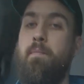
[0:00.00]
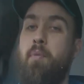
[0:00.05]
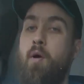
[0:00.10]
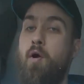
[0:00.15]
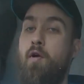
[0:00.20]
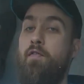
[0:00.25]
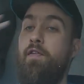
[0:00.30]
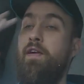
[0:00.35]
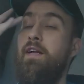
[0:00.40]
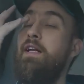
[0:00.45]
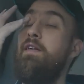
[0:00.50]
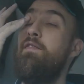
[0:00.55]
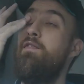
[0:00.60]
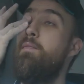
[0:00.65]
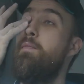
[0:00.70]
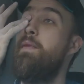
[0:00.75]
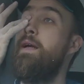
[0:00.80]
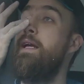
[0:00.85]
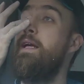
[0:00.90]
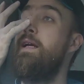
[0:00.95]
perfectly for
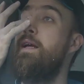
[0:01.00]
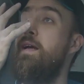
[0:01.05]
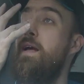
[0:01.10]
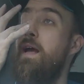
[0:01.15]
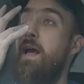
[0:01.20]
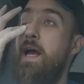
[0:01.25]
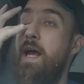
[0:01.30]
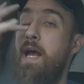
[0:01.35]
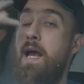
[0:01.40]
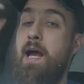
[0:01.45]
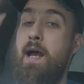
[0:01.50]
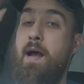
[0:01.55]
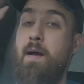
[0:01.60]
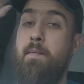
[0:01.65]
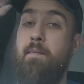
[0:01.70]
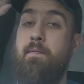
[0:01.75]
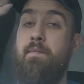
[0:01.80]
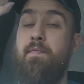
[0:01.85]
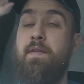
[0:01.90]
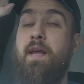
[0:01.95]
me,
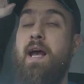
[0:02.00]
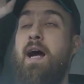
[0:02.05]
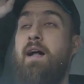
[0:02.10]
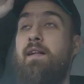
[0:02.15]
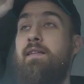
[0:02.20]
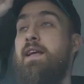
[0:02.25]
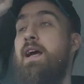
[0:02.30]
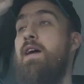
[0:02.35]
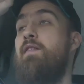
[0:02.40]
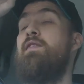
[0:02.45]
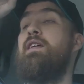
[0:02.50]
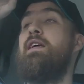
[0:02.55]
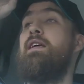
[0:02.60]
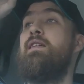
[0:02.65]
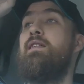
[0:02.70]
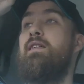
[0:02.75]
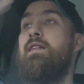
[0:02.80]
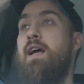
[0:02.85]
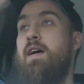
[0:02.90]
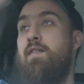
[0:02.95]
I'll
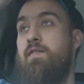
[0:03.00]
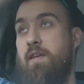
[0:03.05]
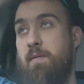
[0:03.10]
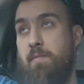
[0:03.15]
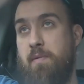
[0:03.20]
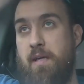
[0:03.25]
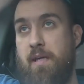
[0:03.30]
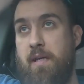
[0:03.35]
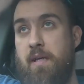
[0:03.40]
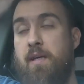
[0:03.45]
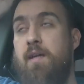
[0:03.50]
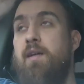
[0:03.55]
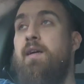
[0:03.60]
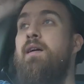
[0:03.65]
definitely